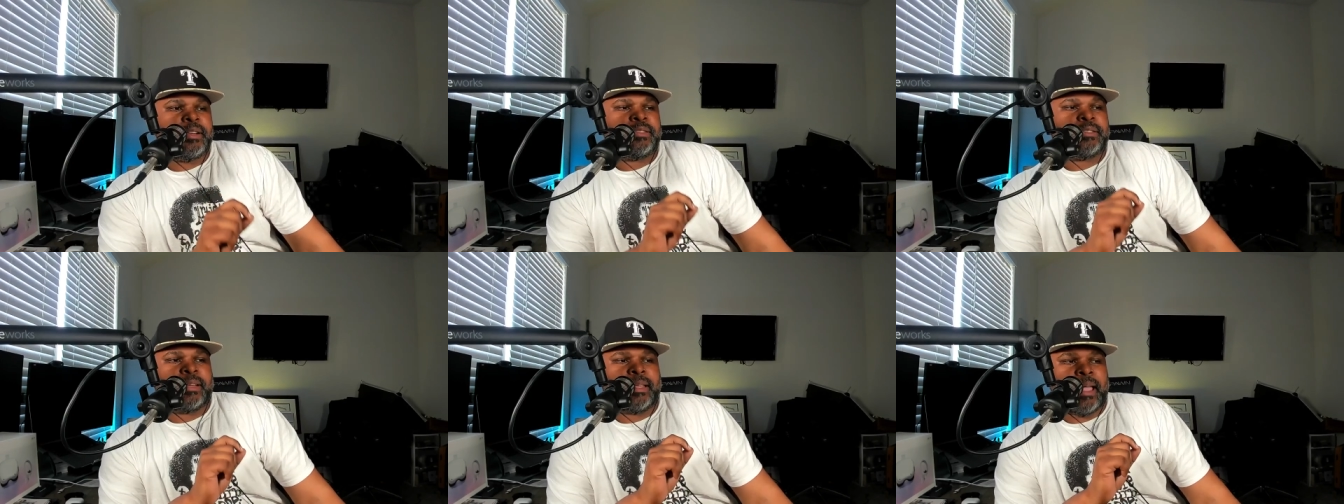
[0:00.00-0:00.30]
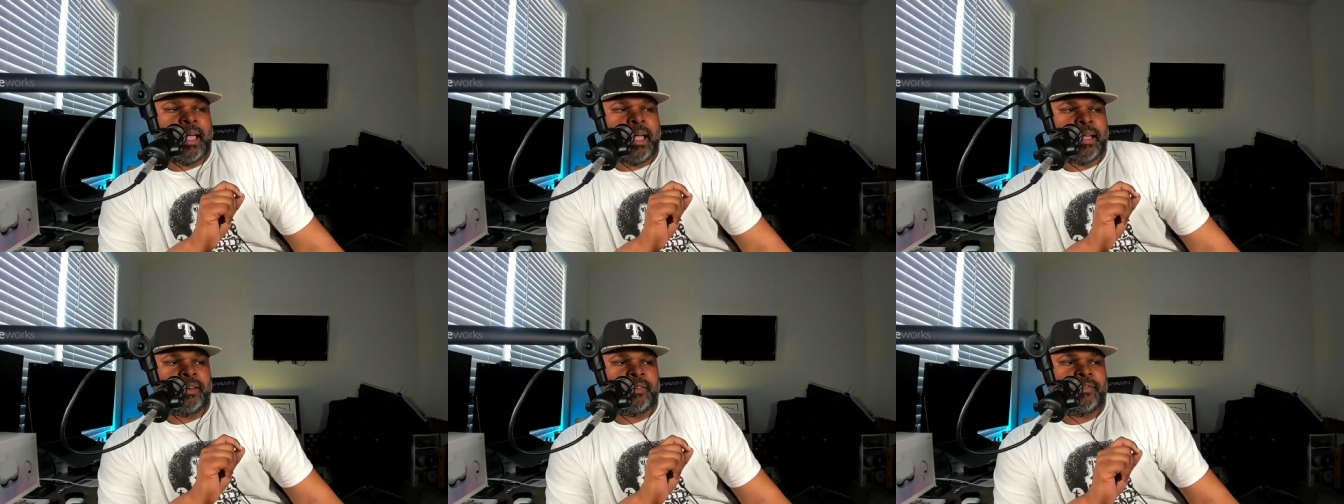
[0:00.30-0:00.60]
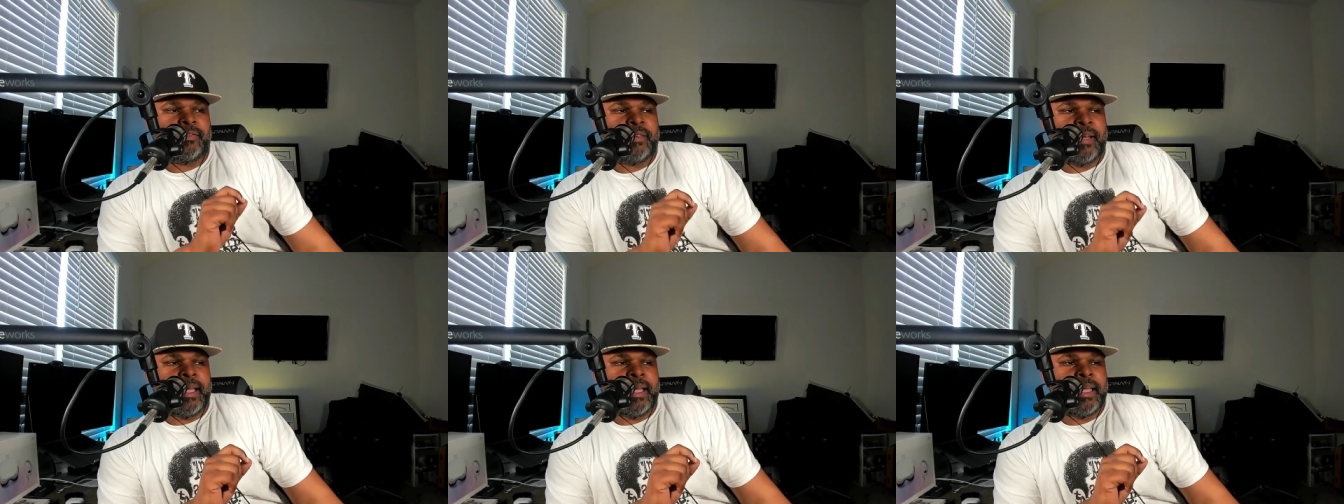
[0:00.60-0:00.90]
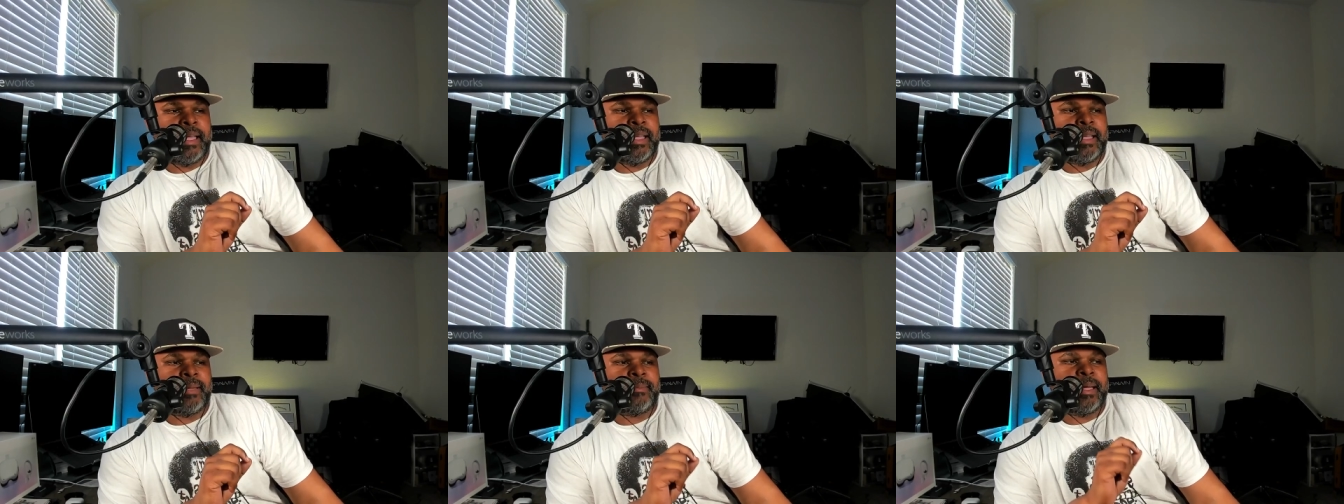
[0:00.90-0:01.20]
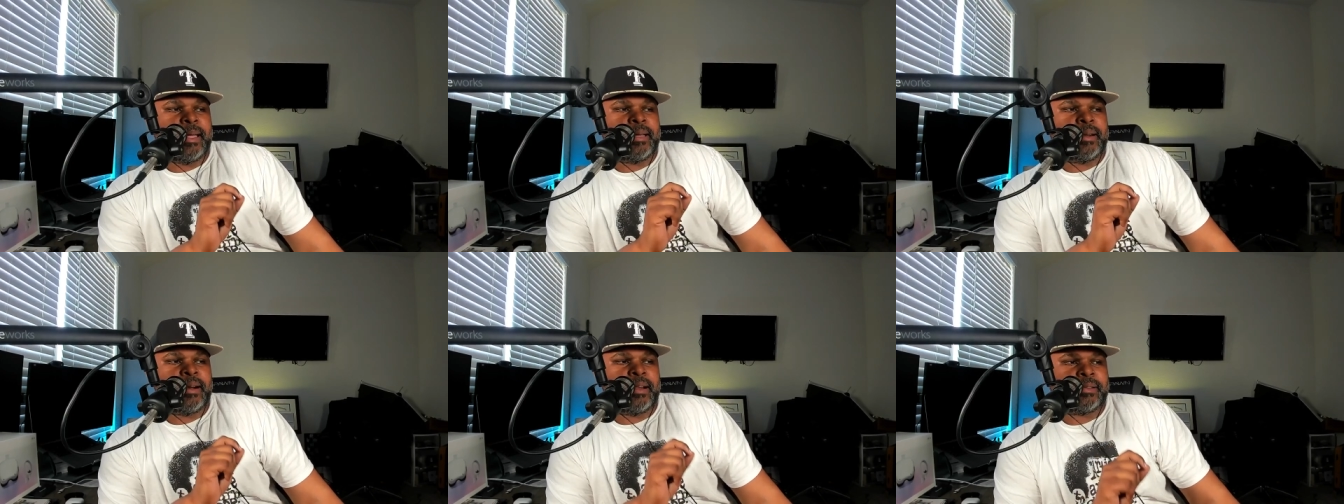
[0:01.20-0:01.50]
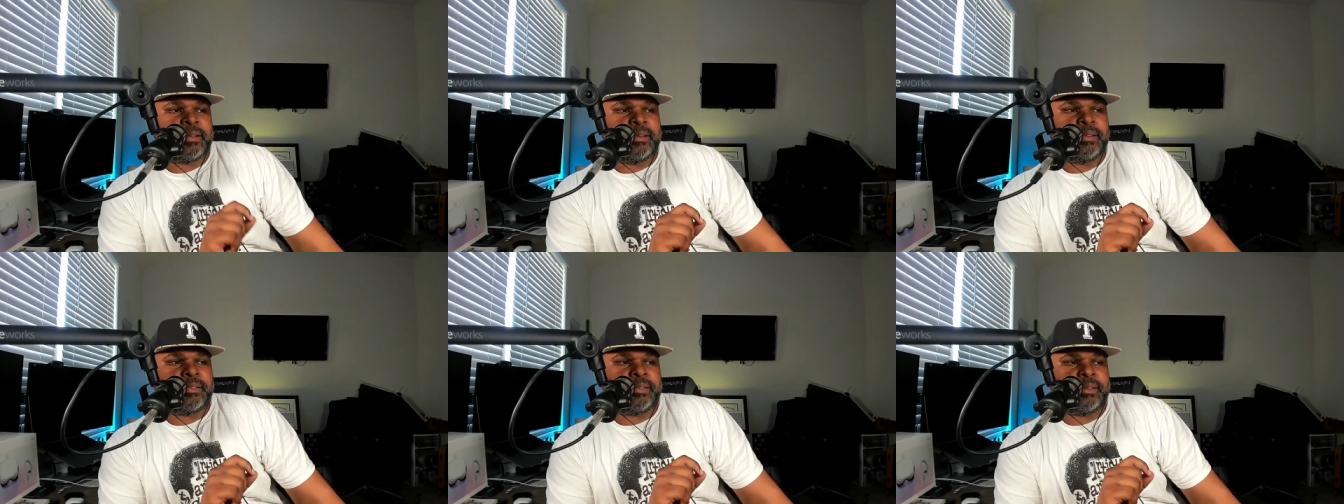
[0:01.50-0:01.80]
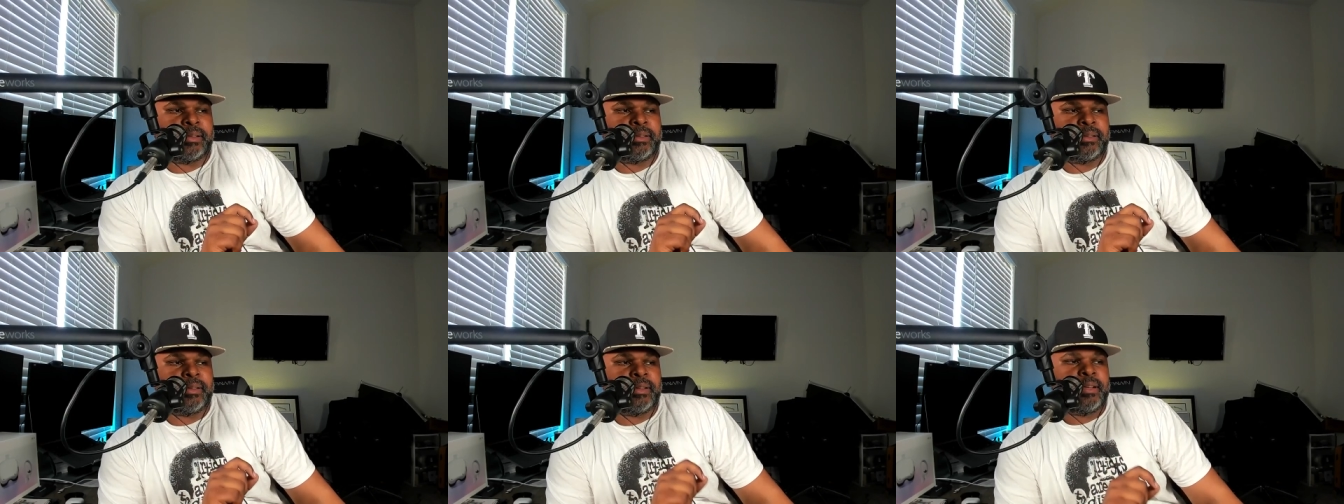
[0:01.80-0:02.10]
to gain fame and attention.